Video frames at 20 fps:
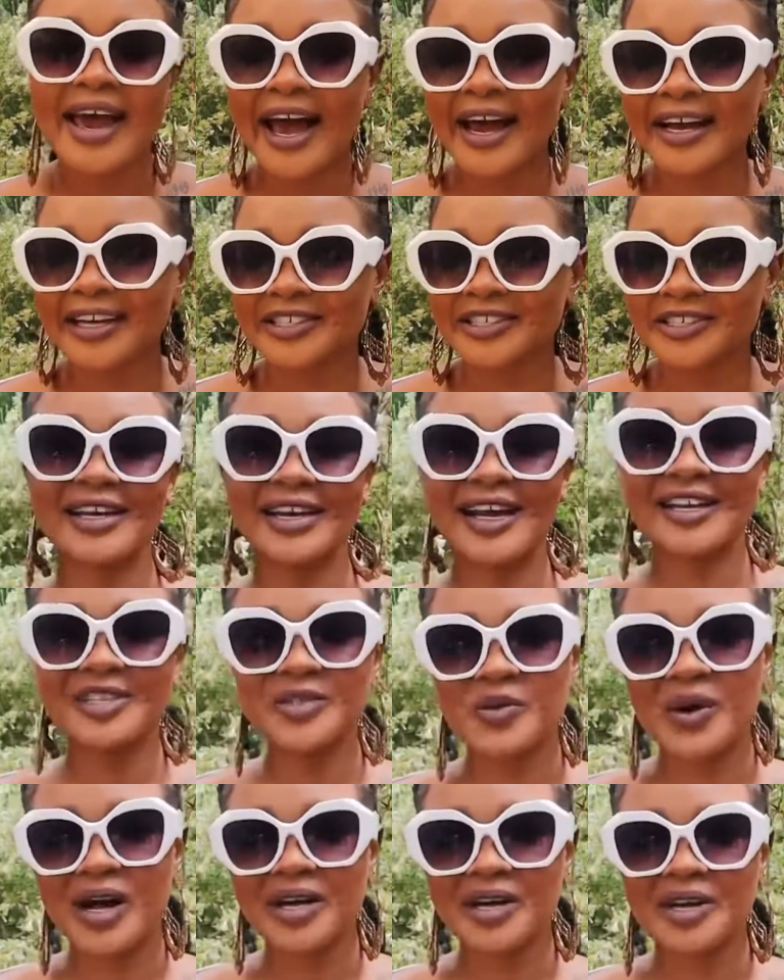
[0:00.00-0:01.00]
And like
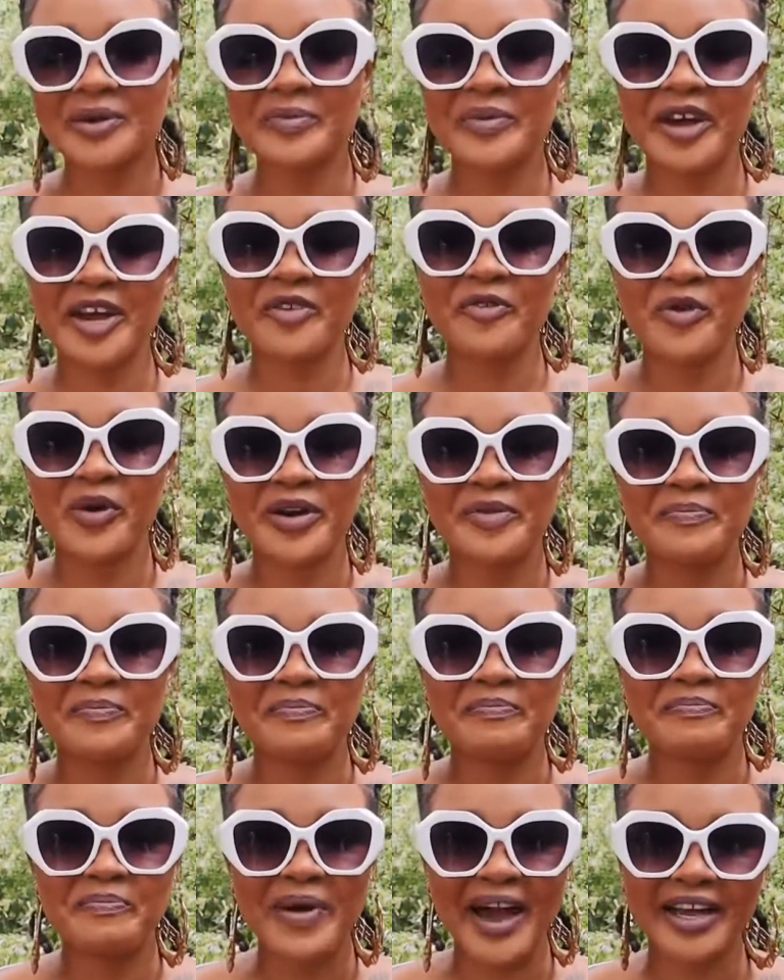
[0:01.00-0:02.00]
to welcome everyone
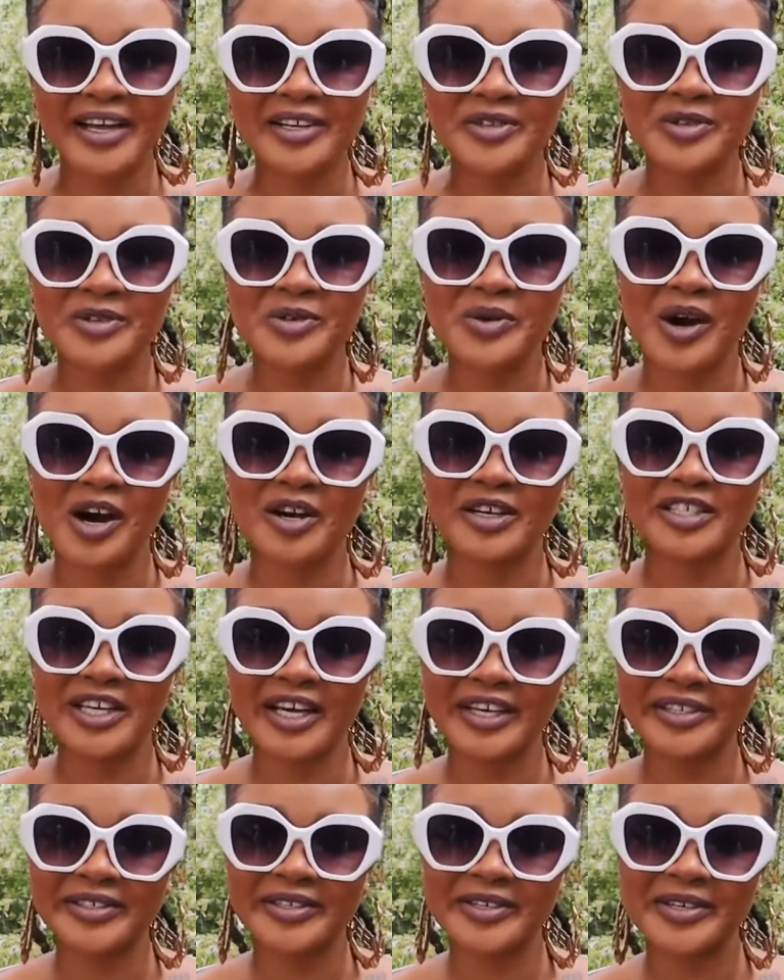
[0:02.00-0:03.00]
back to our
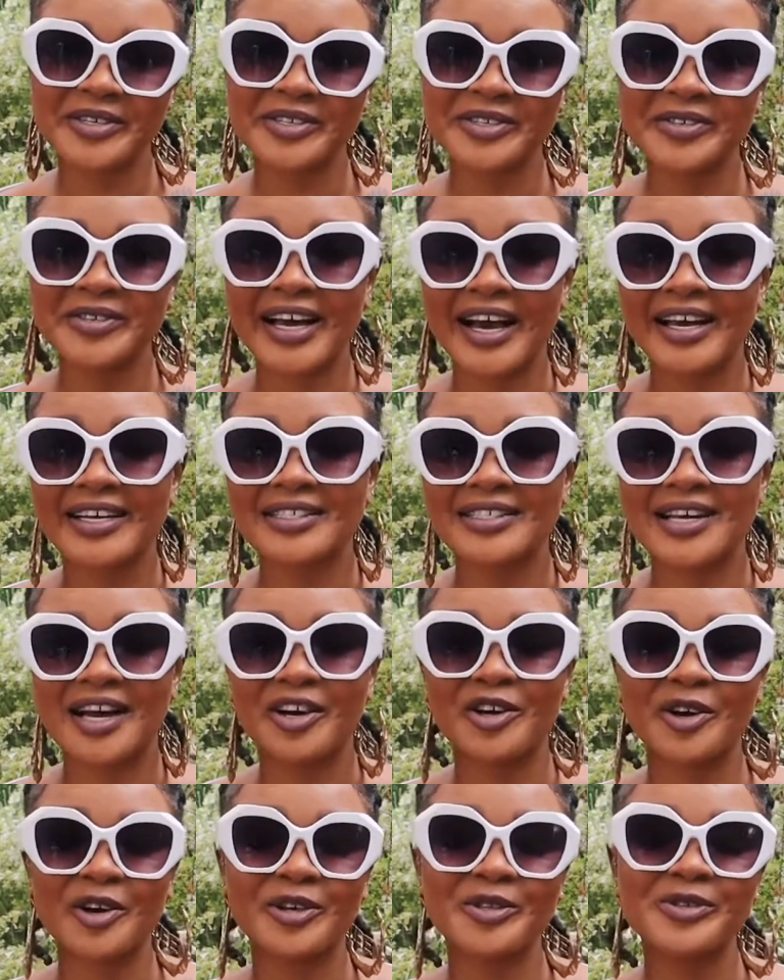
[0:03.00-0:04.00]
channel. You guys are
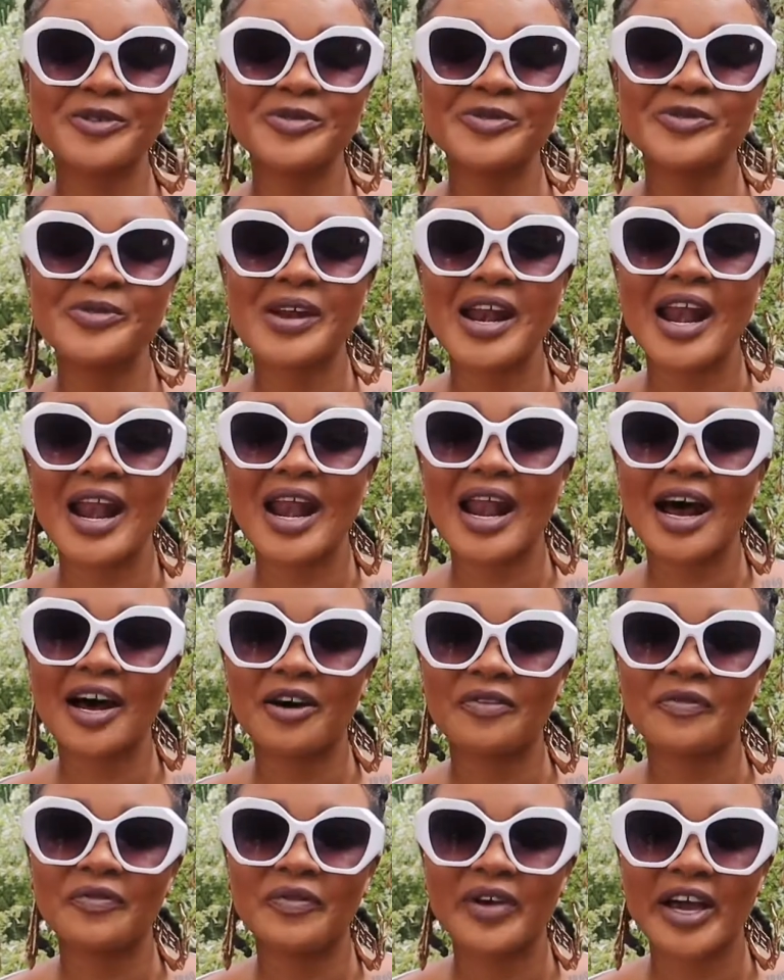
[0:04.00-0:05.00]
going to
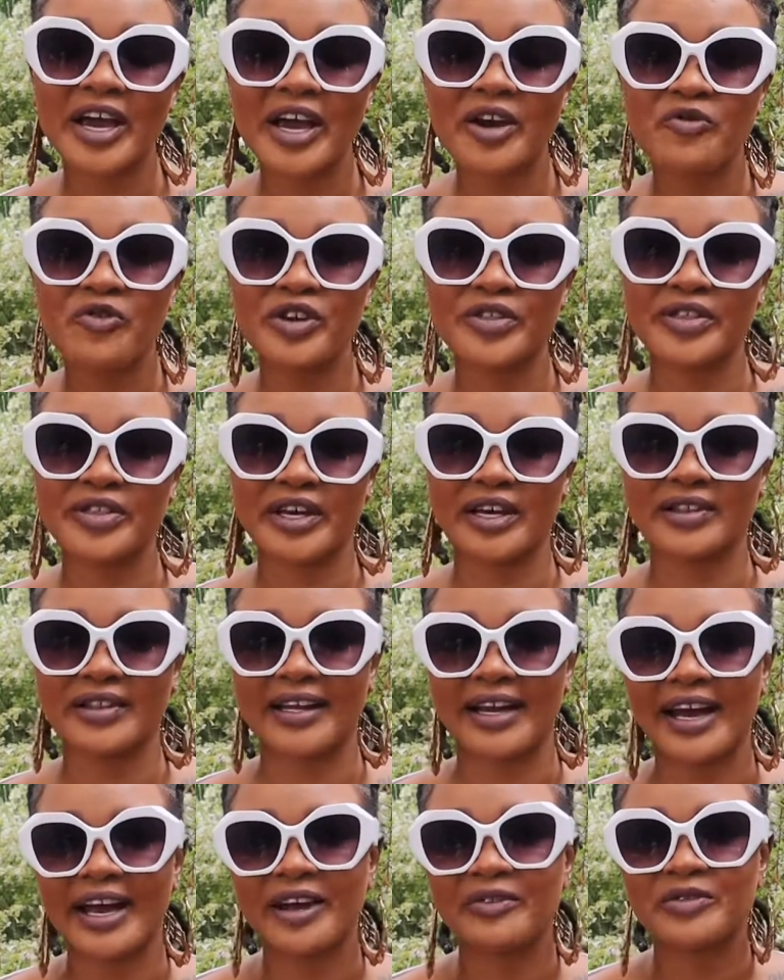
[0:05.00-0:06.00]
love everything
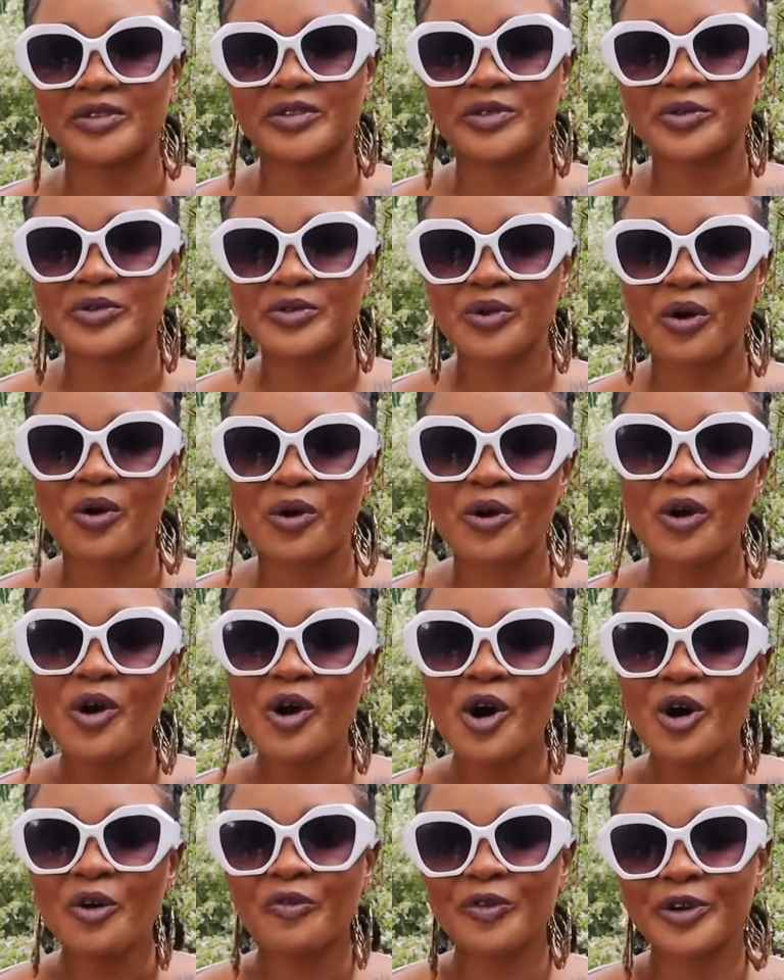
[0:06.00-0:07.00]
that I have in store
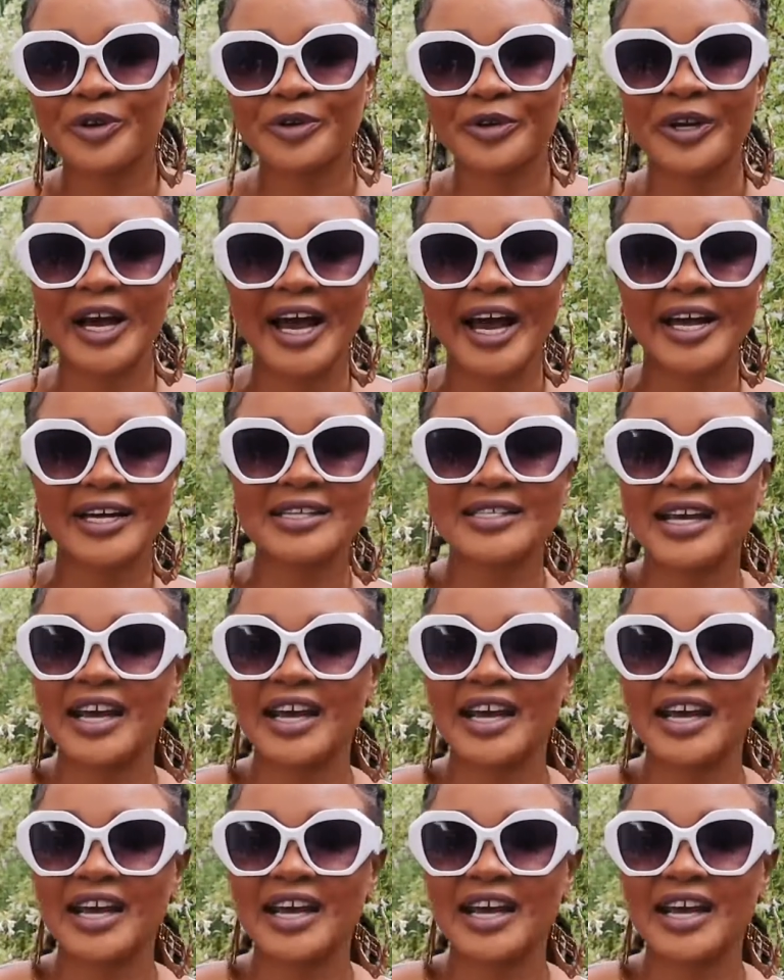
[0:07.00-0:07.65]
for you guys.